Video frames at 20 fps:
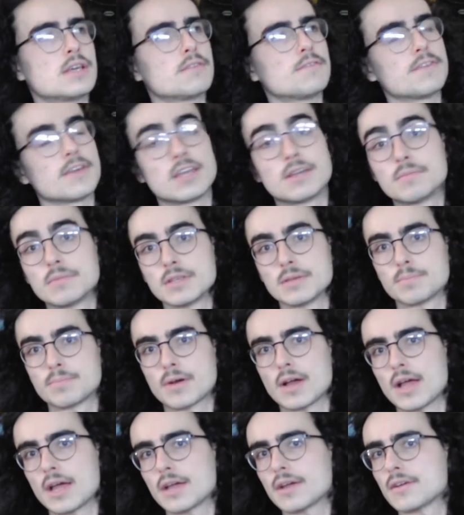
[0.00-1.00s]
family
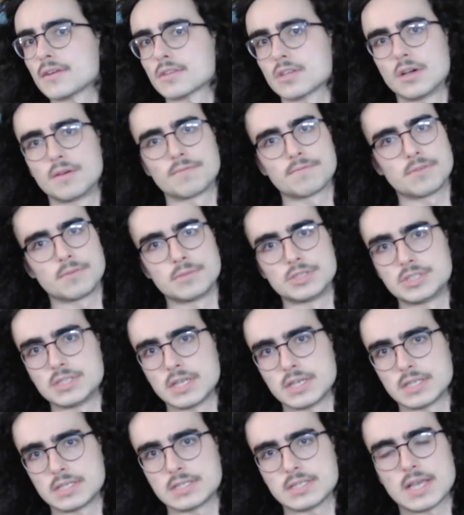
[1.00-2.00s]
prior had come from a
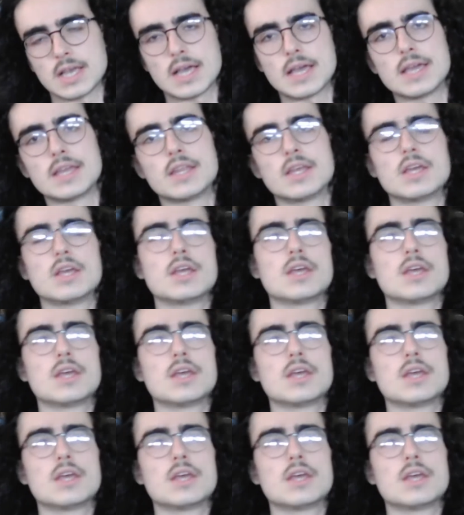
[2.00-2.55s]
genocide,